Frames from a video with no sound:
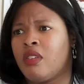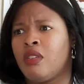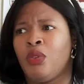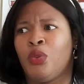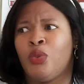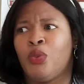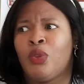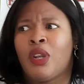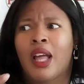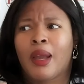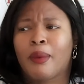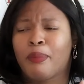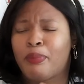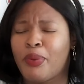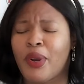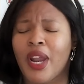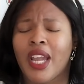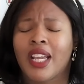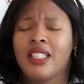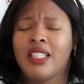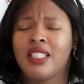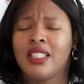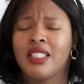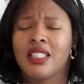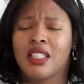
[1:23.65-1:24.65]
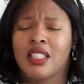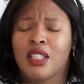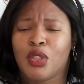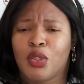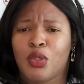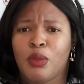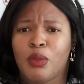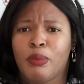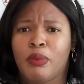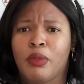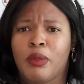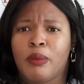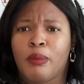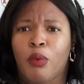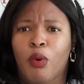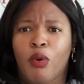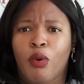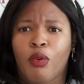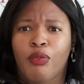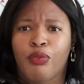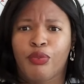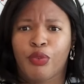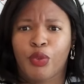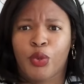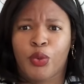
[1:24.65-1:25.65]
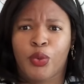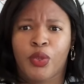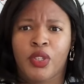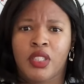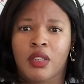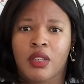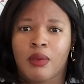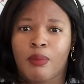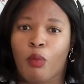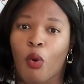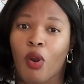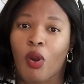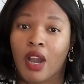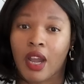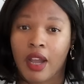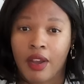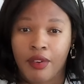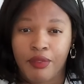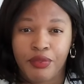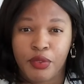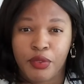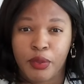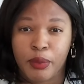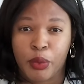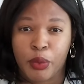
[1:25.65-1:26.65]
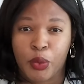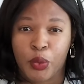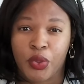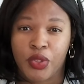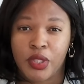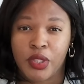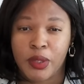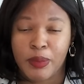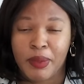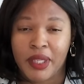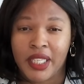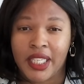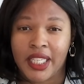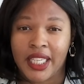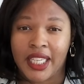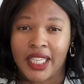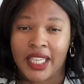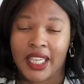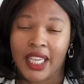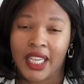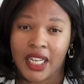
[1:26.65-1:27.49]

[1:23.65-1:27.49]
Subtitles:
you're like practicing to be more fluent and more comfortable with speaking